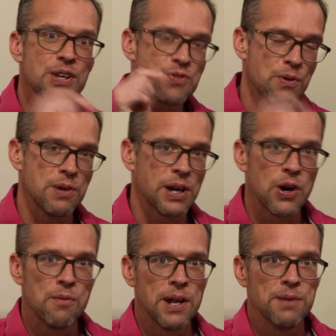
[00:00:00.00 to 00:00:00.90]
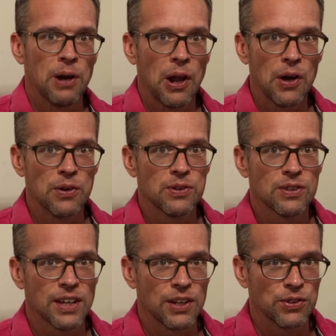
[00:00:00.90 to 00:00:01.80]
drop me a comment below
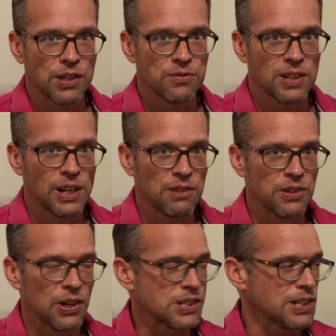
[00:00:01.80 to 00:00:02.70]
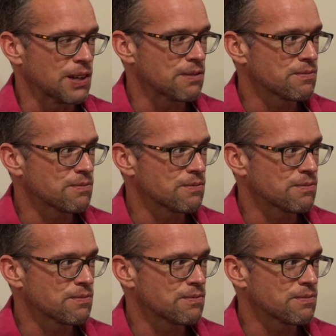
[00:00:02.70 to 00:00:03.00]
and I'll definitely love heart it.